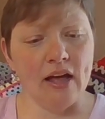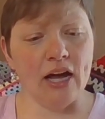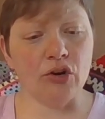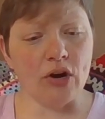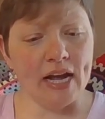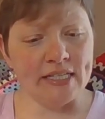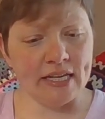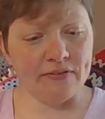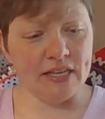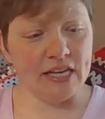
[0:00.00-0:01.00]
a
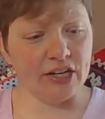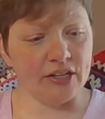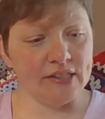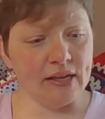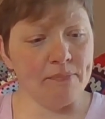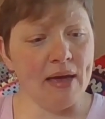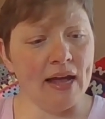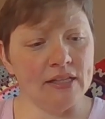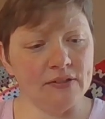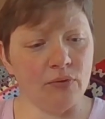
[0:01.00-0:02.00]
grinding of gears, a
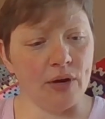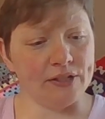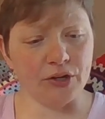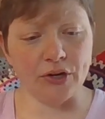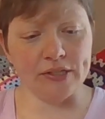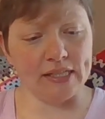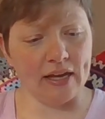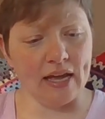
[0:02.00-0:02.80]
man's voice cursing,